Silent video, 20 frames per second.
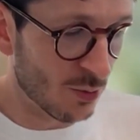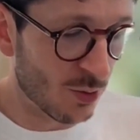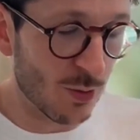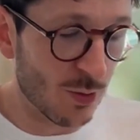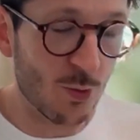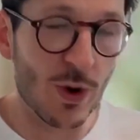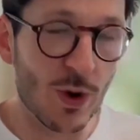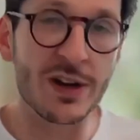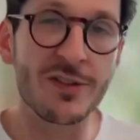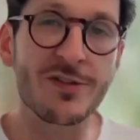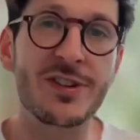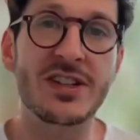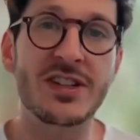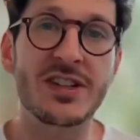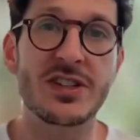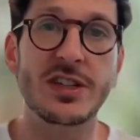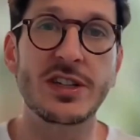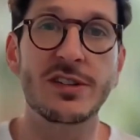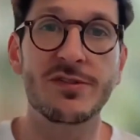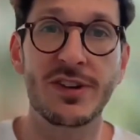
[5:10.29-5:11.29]
when a
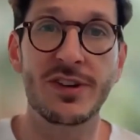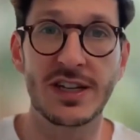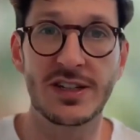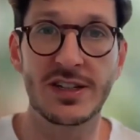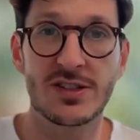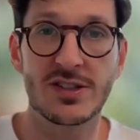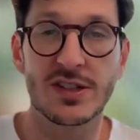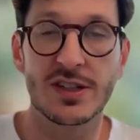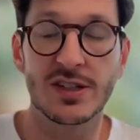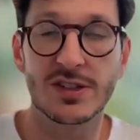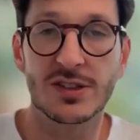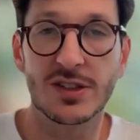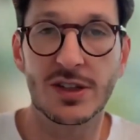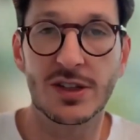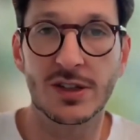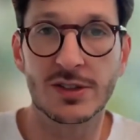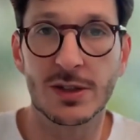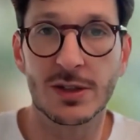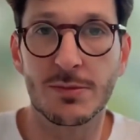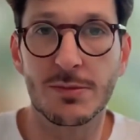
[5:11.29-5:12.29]
VC invests in a
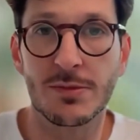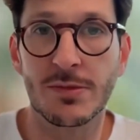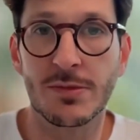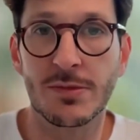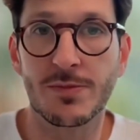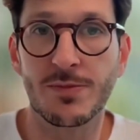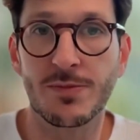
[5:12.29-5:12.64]
startup,